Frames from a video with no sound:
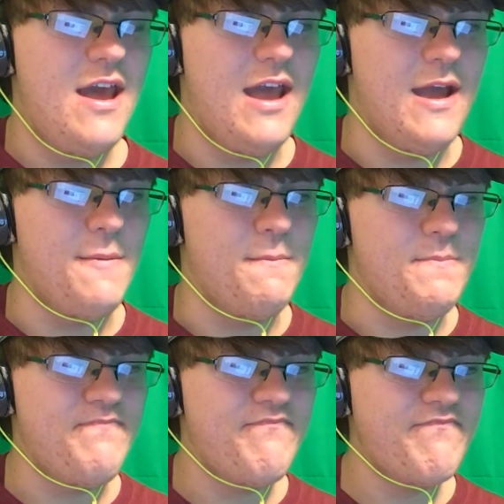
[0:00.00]

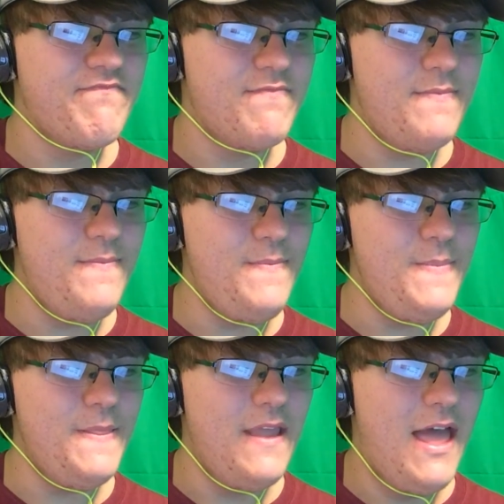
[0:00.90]
And
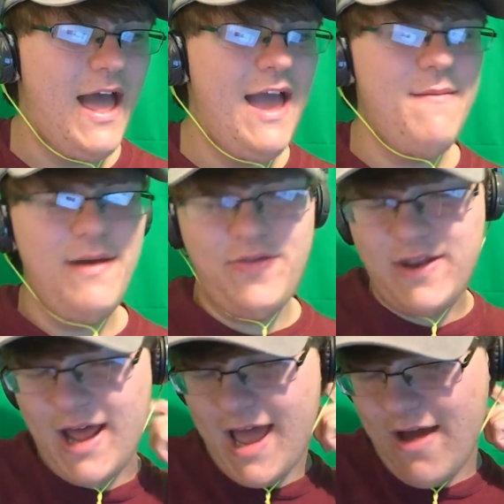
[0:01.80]
I admit
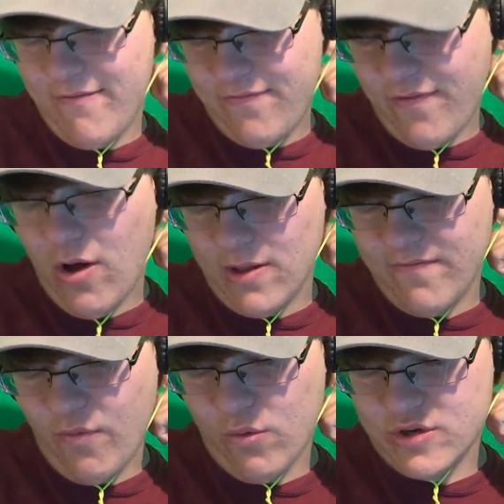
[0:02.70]
that I have
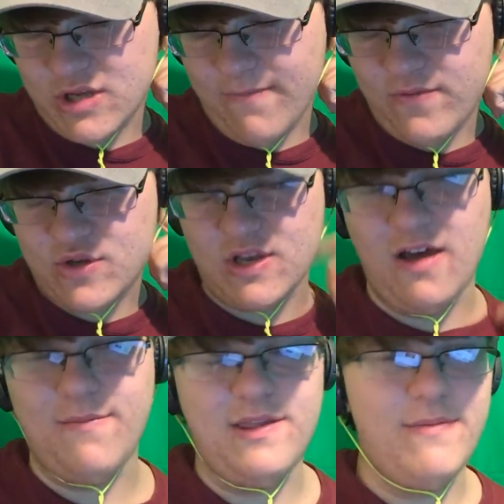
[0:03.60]
fallen for sub for
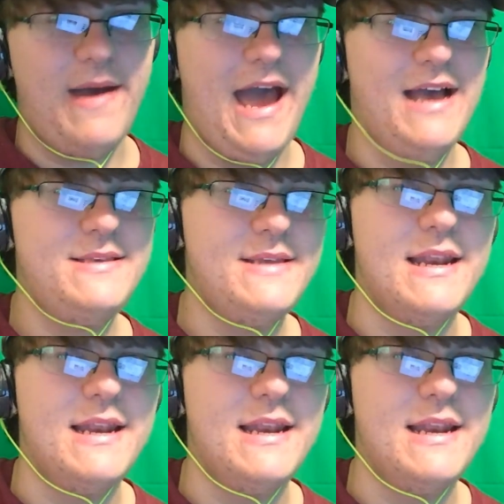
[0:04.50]
sub in the past,